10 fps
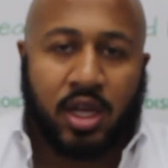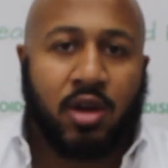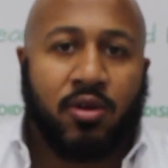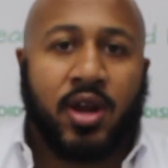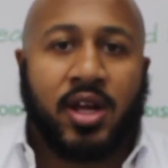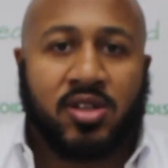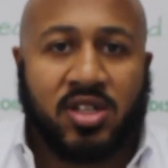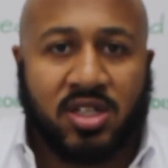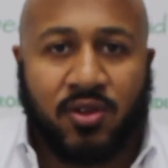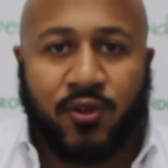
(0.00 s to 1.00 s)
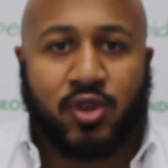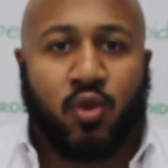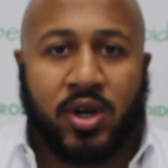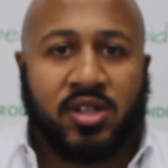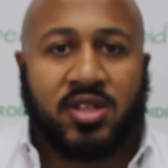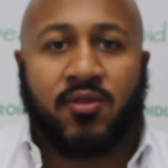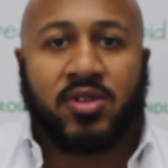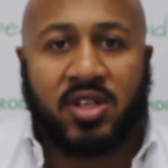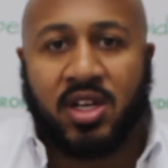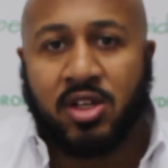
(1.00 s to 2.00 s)
Curepe 960 for
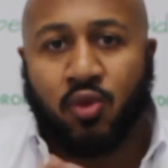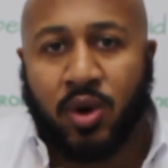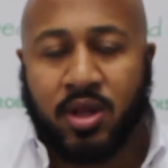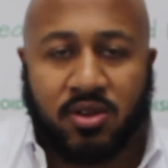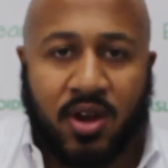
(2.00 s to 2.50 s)
2017 is one of the